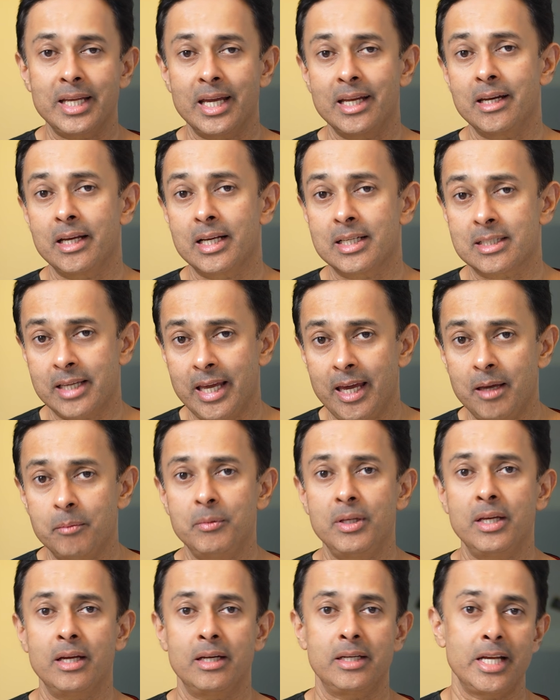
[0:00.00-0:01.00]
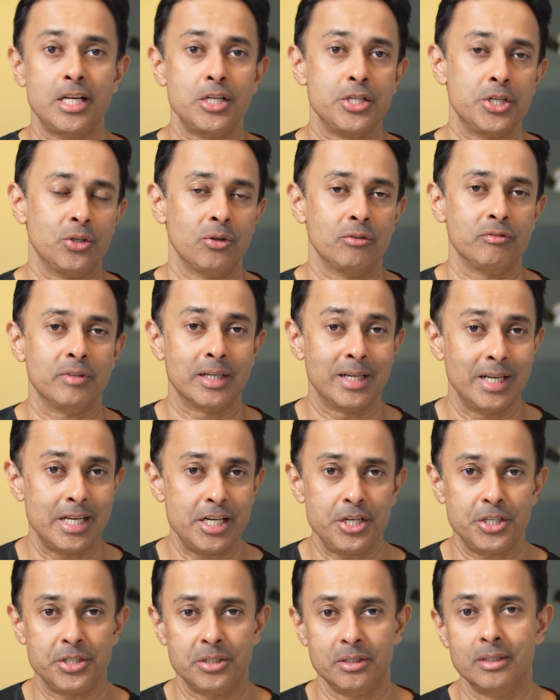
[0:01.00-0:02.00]
can escape the attention of the
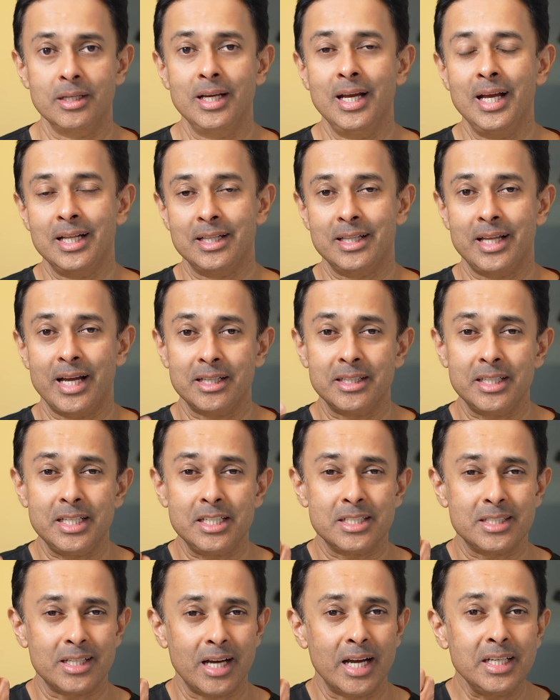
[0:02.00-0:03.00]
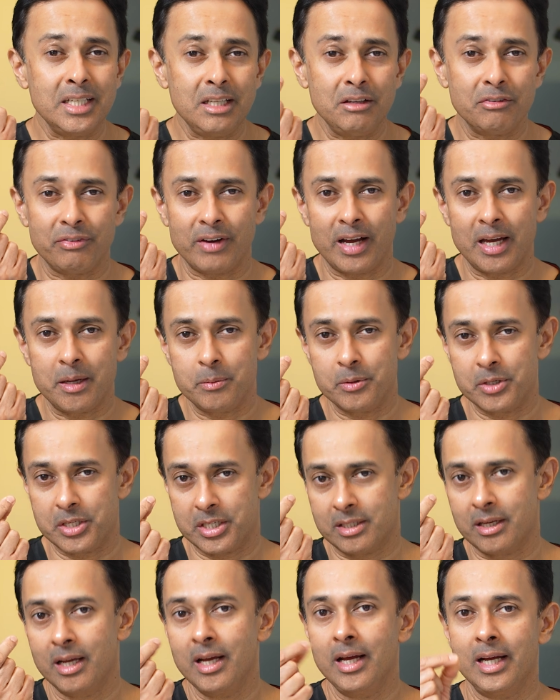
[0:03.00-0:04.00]
clinician that these tiny
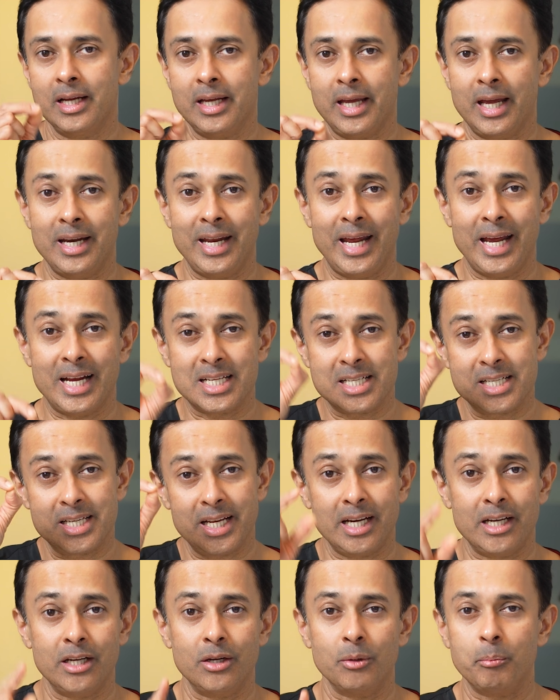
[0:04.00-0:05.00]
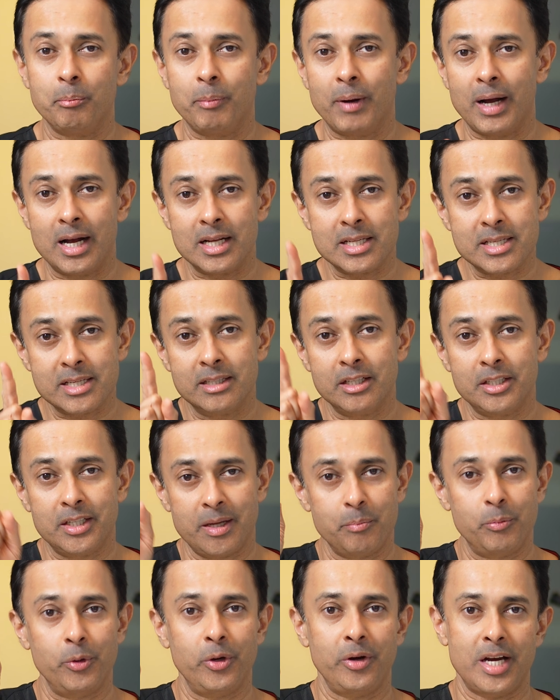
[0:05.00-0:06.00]
fibers can extend past the
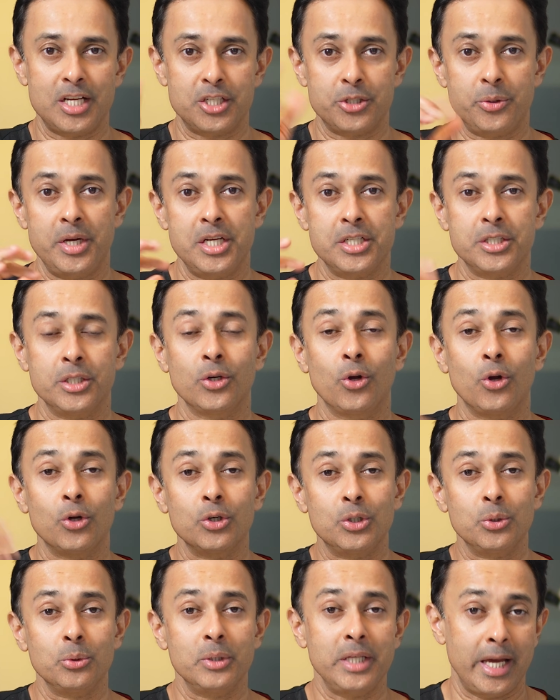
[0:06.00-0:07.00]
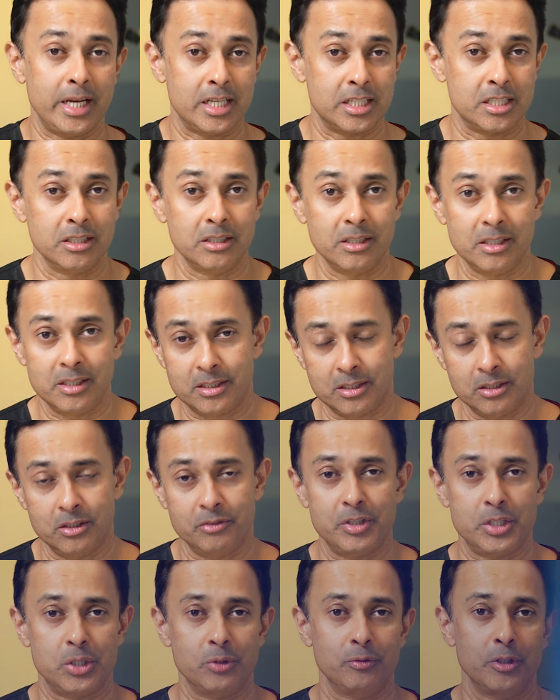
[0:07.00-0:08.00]
temporary restoration onto the external
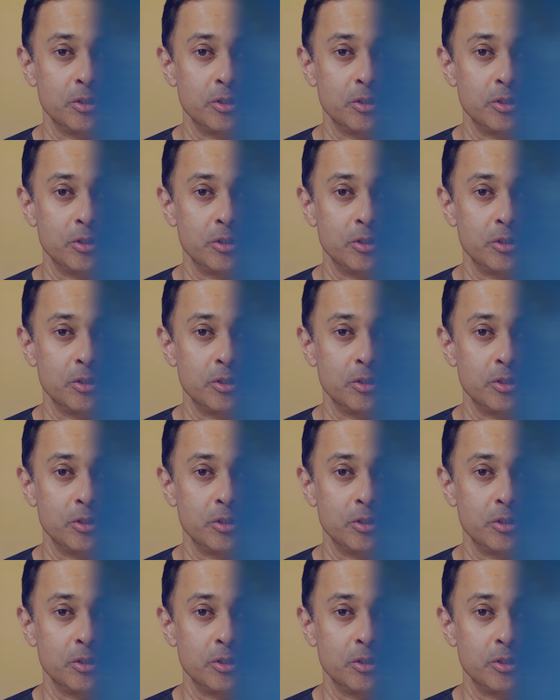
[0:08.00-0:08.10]
surface of